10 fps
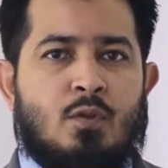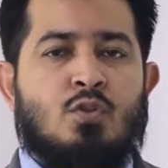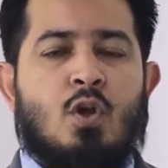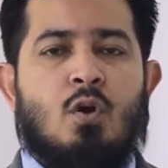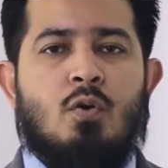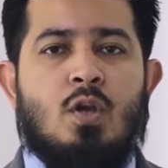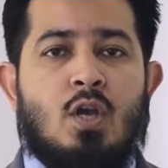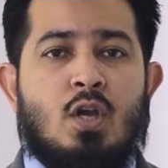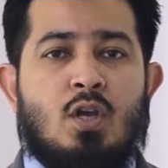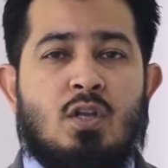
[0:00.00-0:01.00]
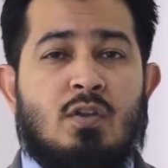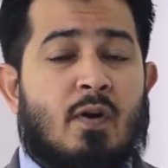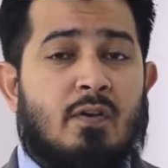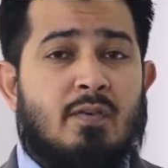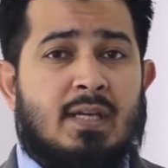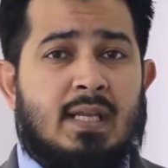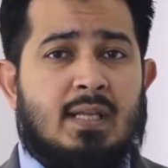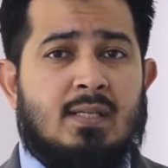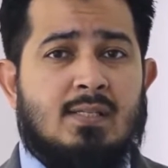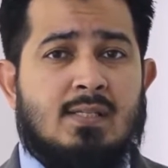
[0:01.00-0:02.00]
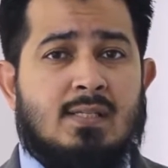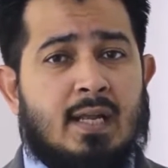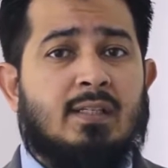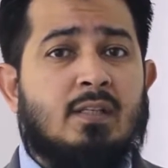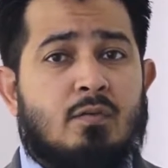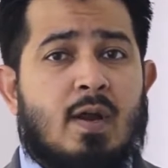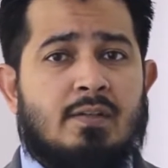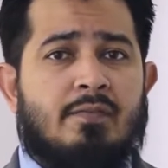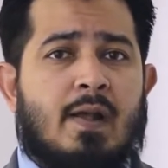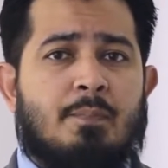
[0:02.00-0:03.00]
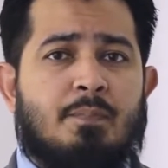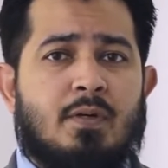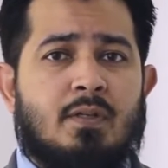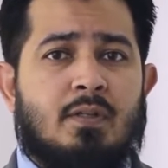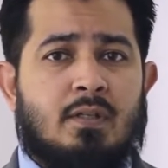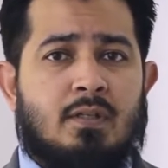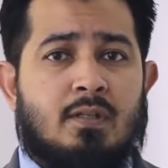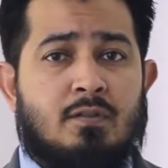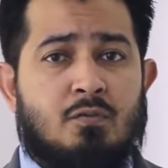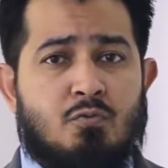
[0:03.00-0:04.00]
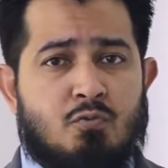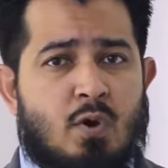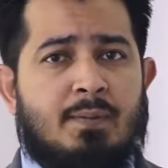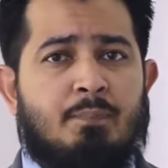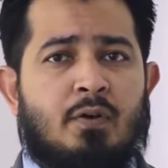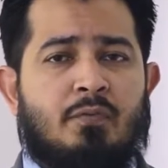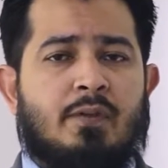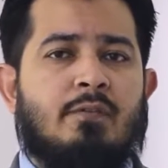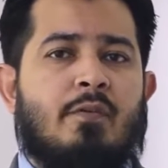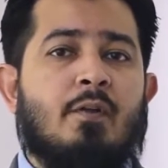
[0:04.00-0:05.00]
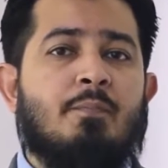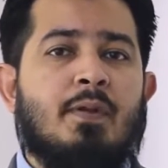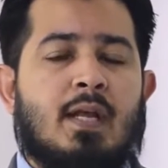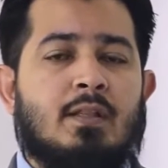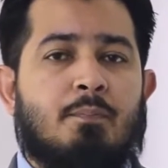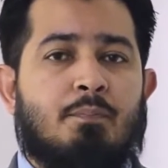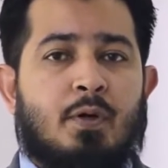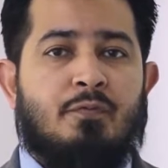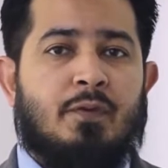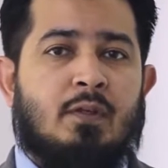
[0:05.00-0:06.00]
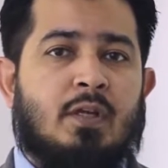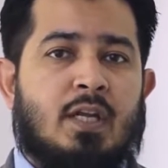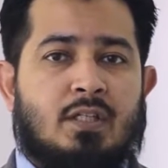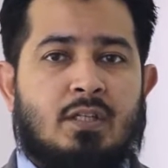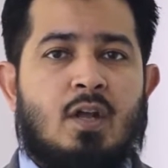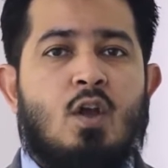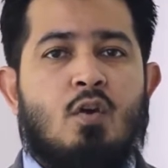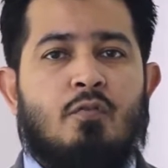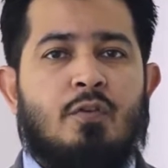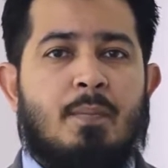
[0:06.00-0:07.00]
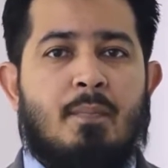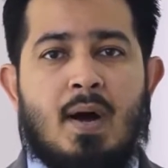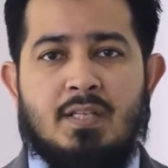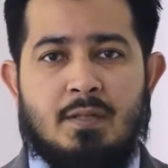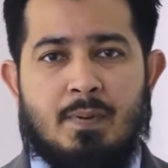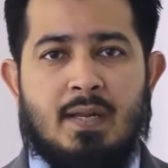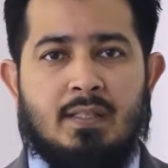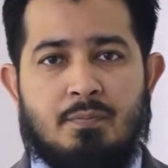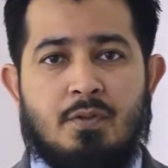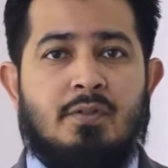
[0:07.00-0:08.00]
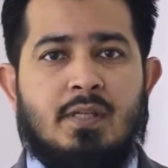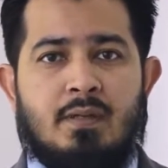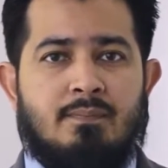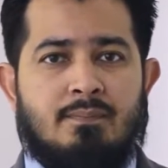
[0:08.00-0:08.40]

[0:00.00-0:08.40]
So you've already selected the right developer, the right perfect development and the perfect location for the master plan community.